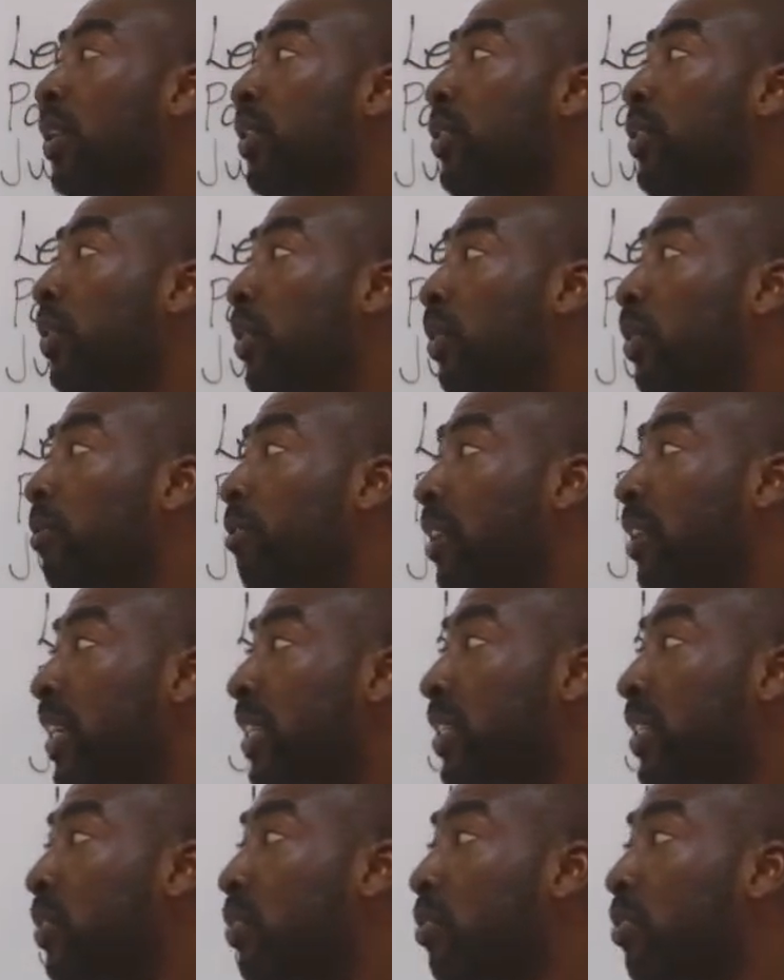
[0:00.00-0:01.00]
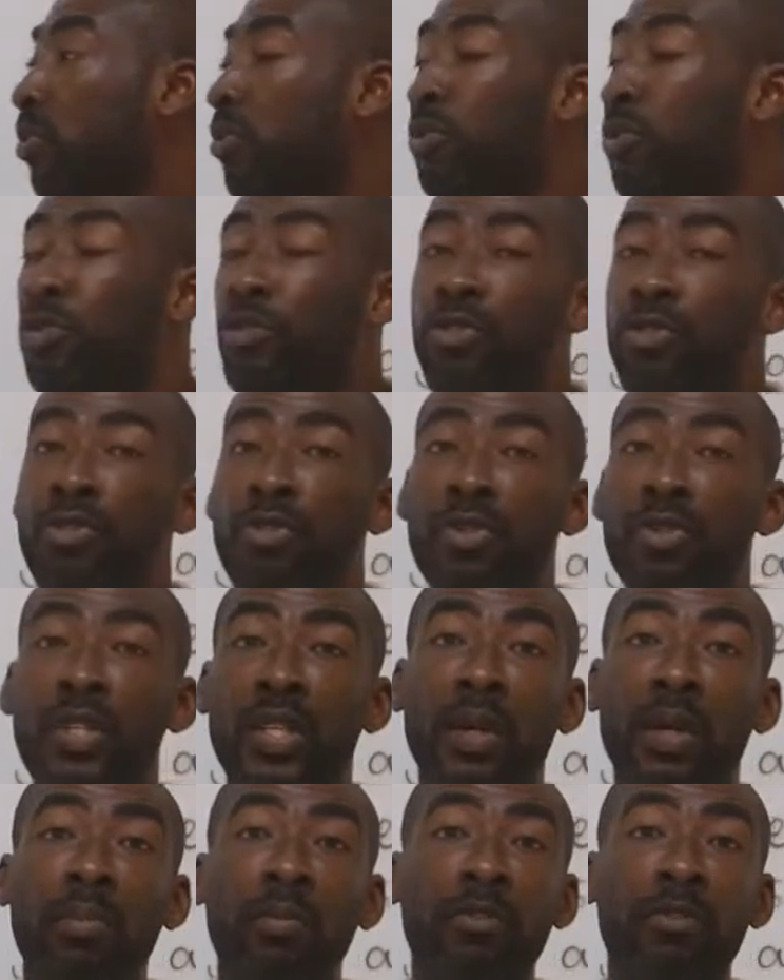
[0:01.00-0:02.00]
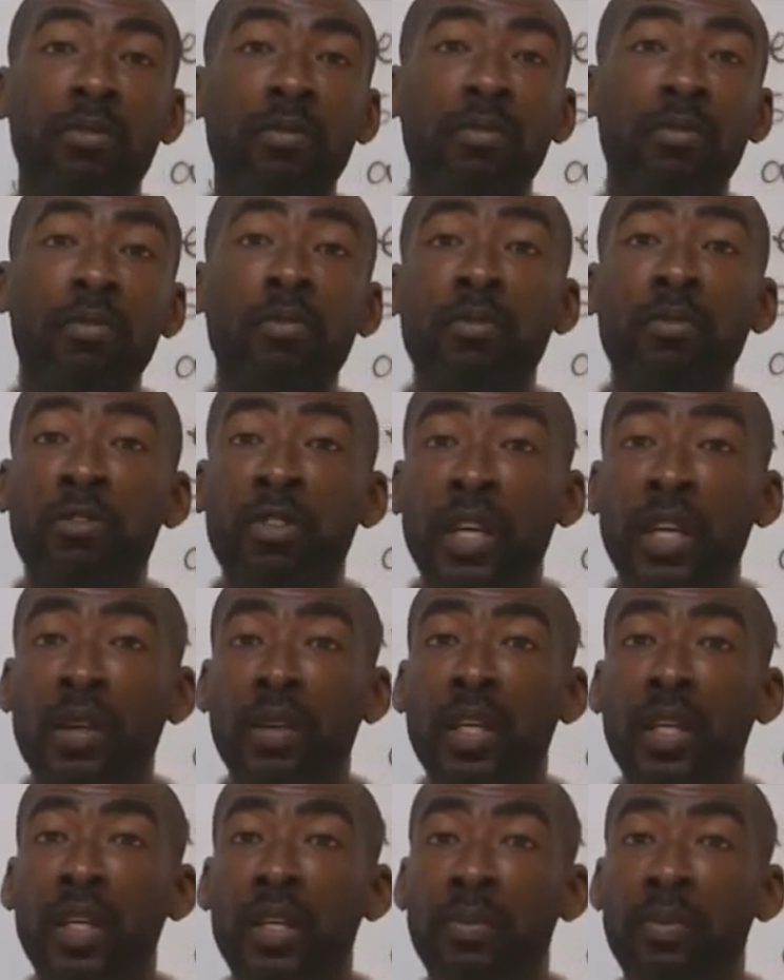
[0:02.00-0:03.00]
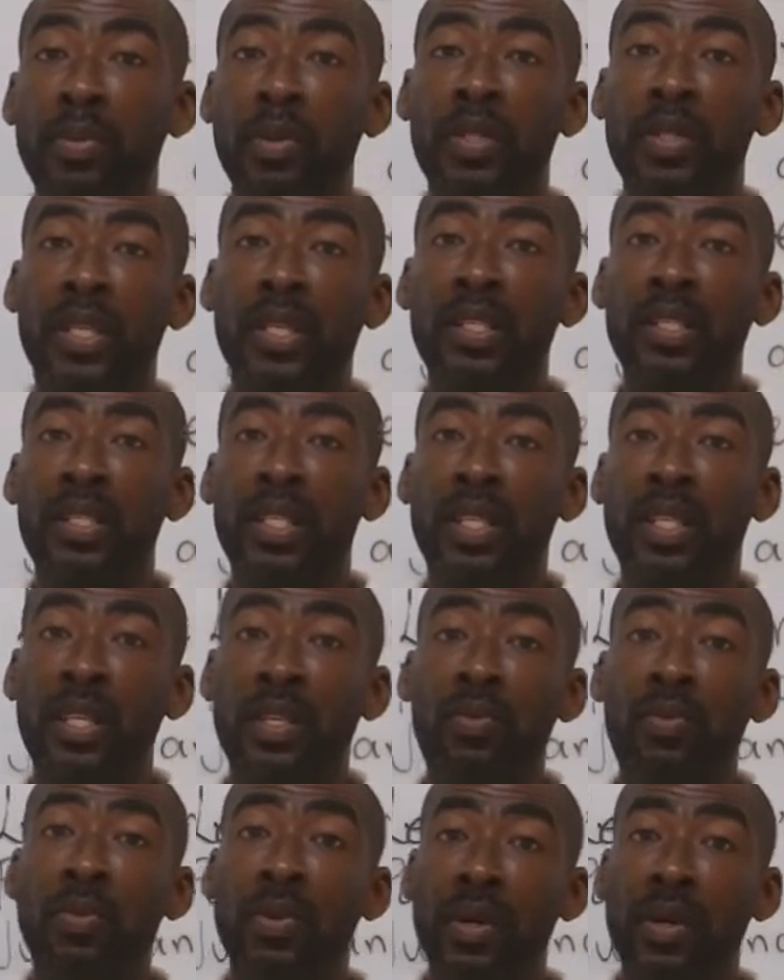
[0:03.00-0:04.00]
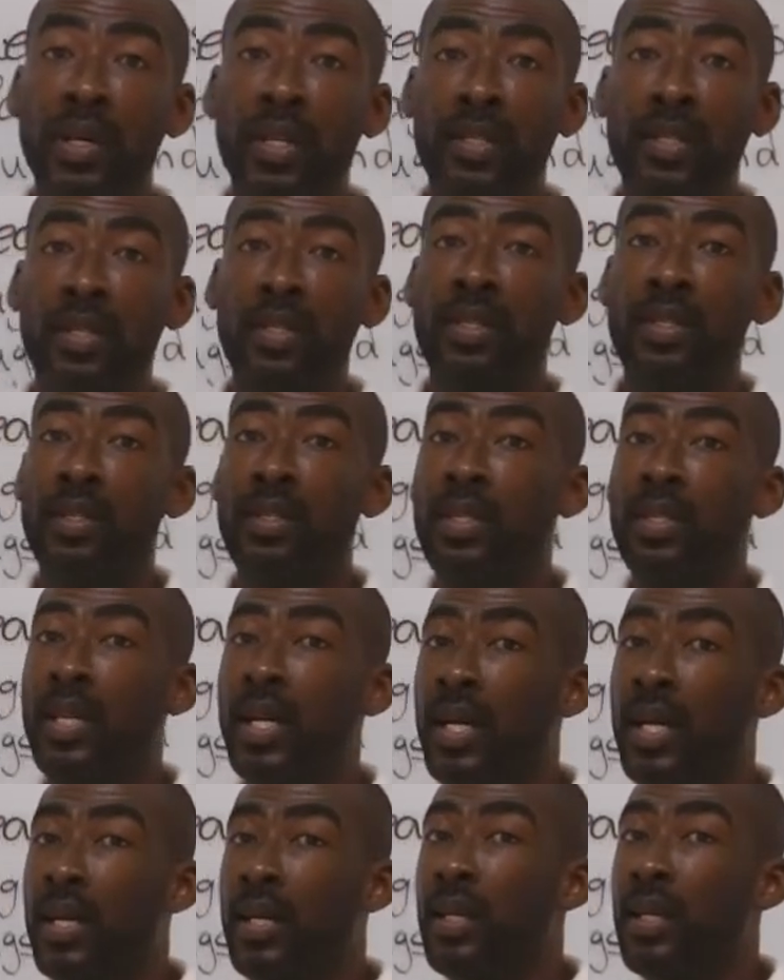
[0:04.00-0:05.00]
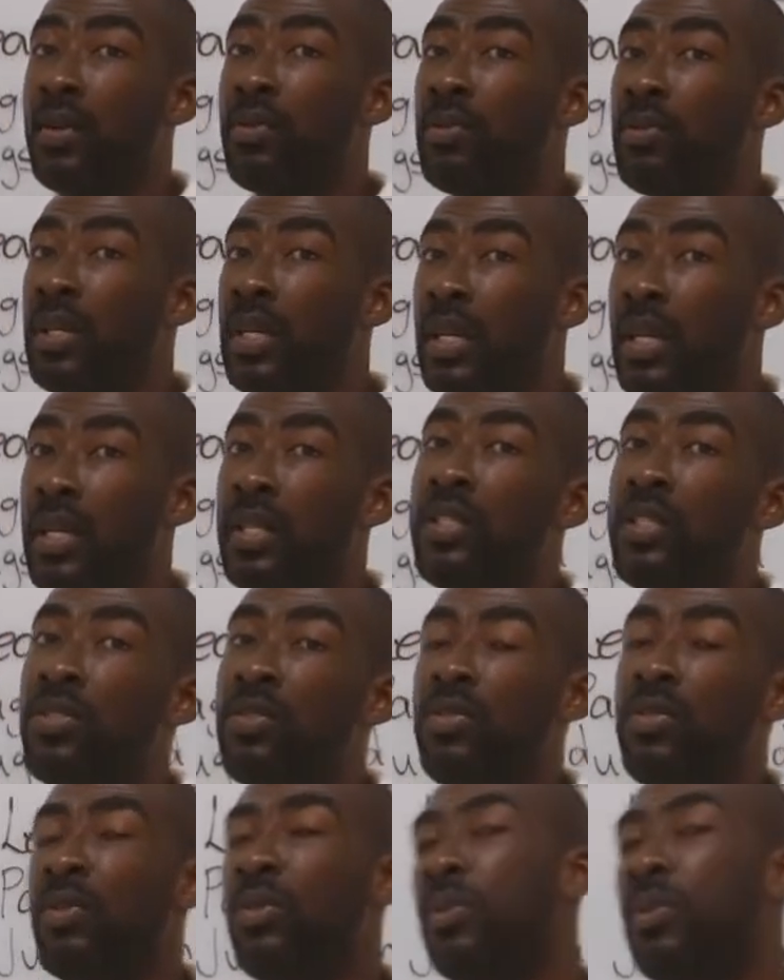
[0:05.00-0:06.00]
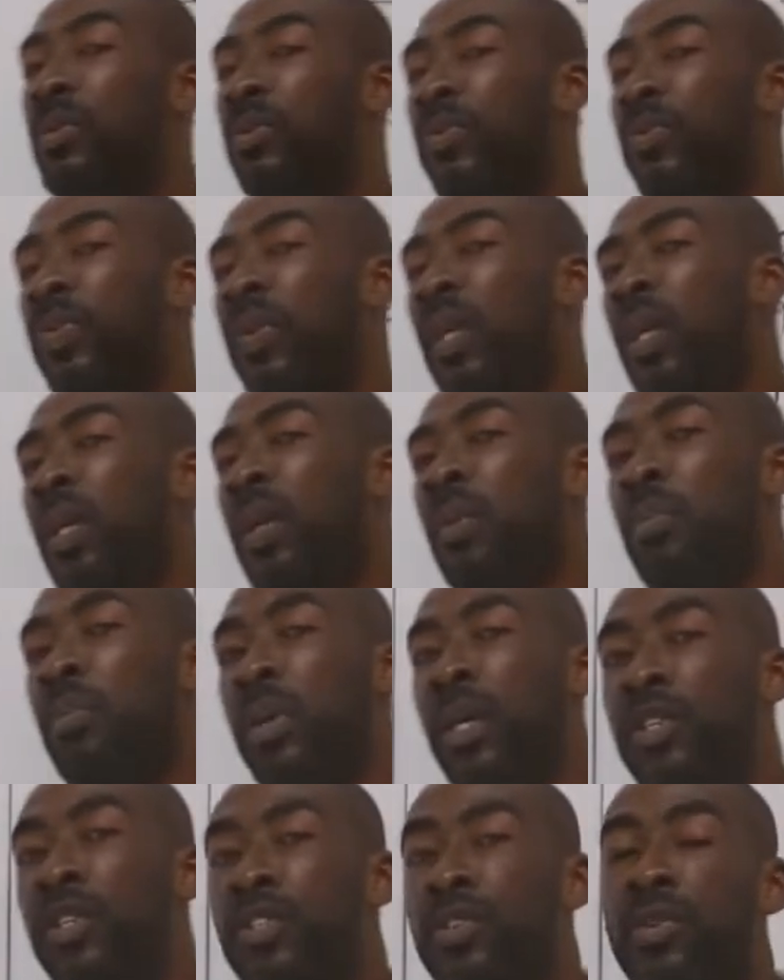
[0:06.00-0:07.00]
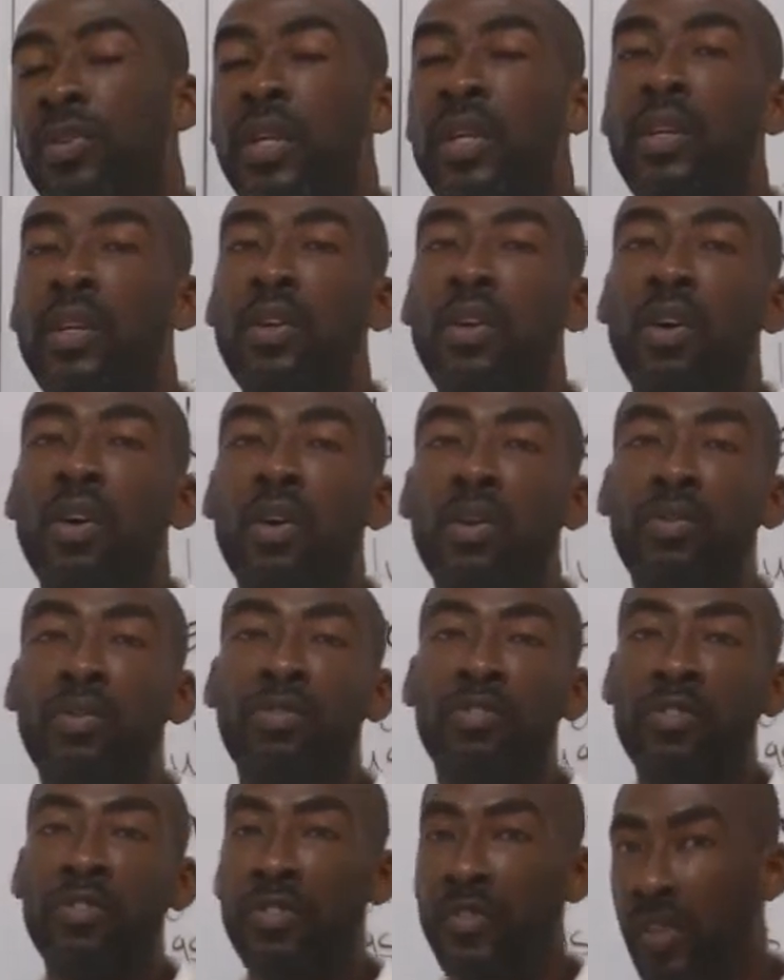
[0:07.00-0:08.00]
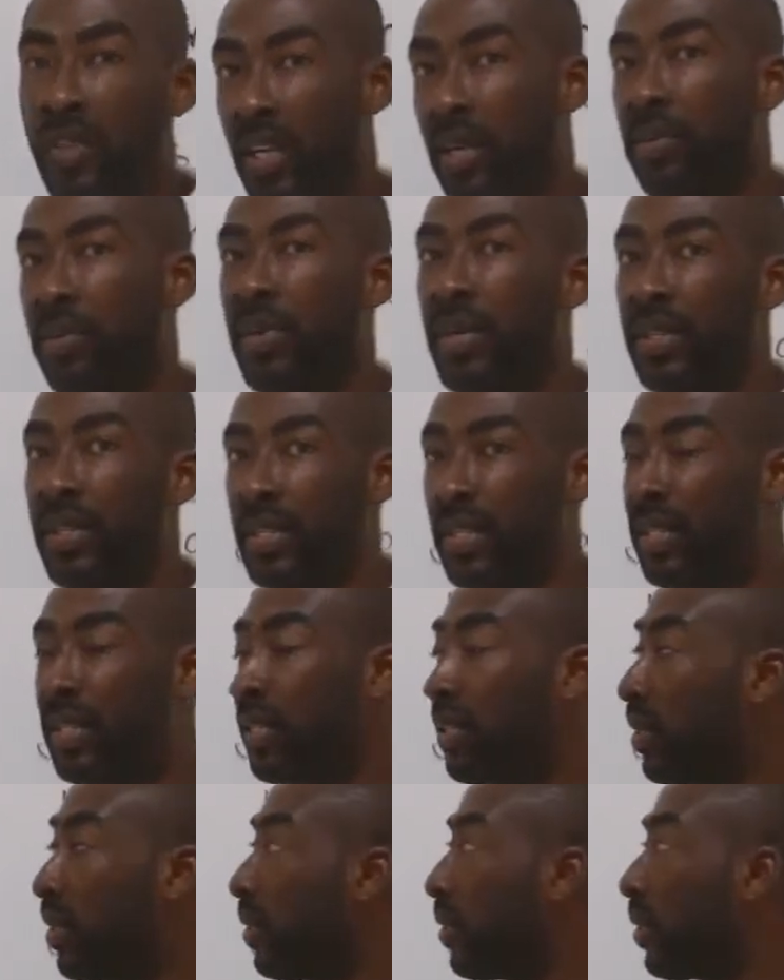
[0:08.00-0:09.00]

So first we'll go through some very important keywords that relate to measuring of capacity,